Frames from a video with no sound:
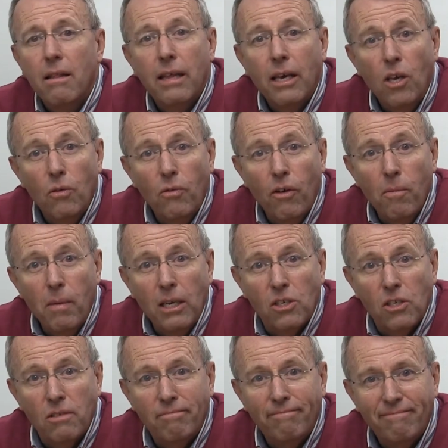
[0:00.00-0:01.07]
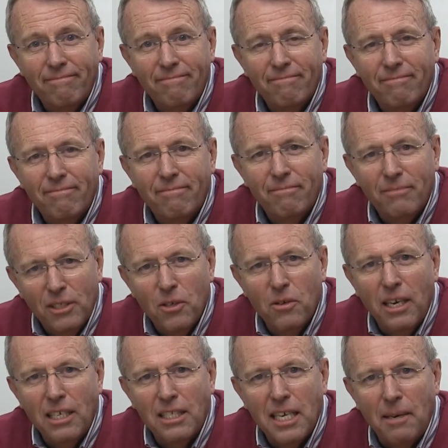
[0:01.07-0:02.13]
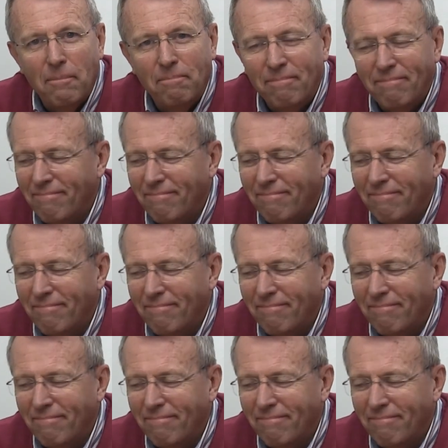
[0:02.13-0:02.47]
Thank you very much. See you next time.